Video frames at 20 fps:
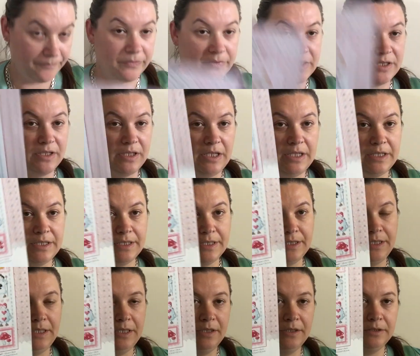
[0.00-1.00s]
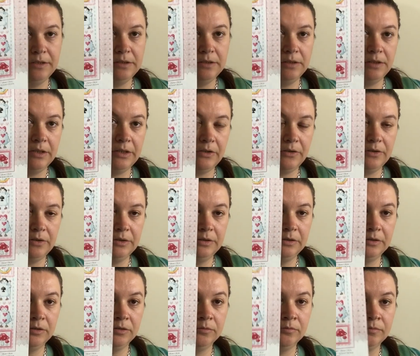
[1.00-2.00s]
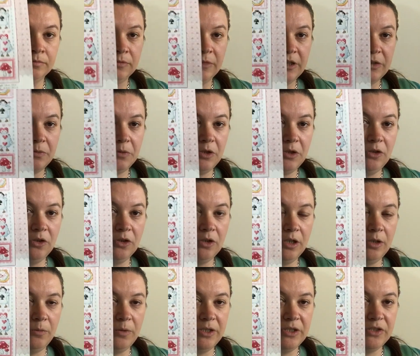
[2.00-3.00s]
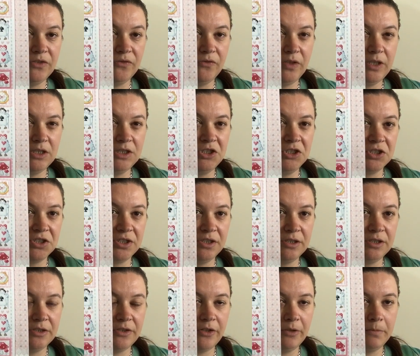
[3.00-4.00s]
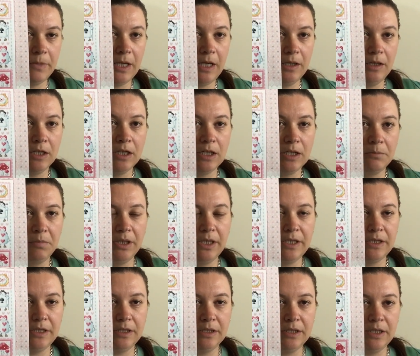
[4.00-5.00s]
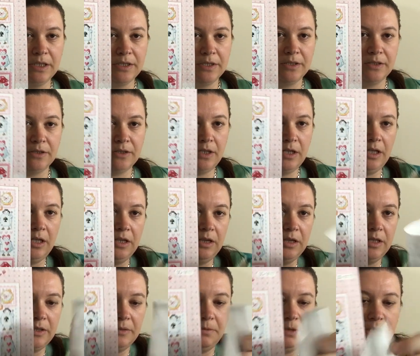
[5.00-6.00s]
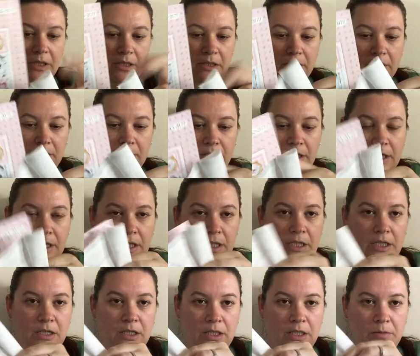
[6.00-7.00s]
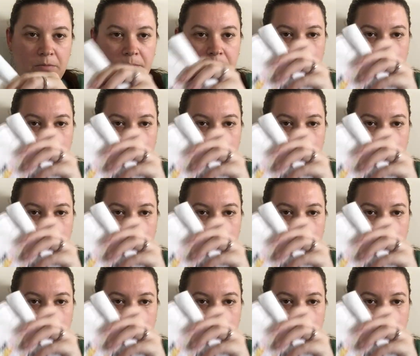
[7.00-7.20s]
So that's it there. That's what it looked like when it's finished. So I'm colour completing this, and this week I am